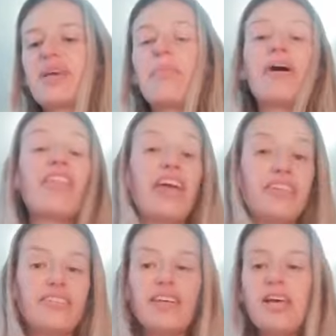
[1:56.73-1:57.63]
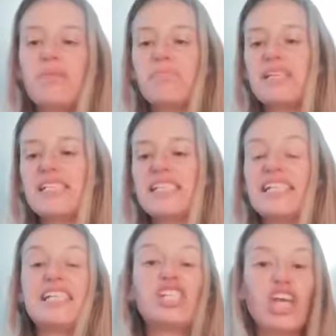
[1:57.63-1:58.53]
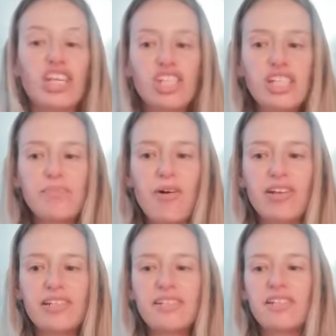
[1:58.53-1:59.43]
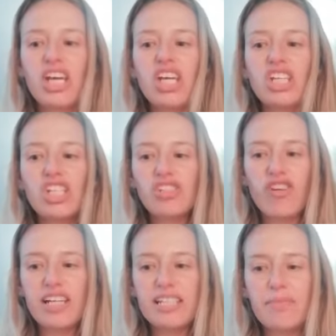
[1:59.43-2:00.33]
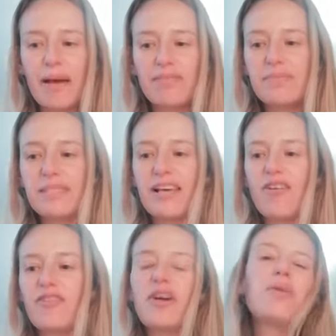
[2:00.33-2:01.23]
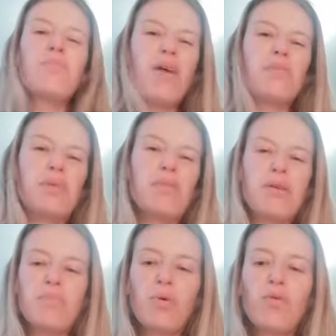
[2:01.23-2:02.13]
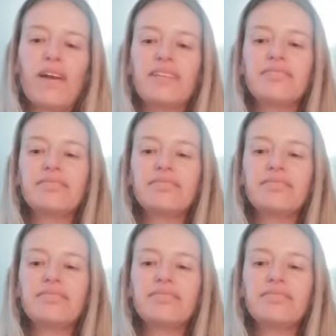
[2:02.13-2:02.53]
But then, Mr. Silly changed his mind. Just writing about himself might be a bit boring.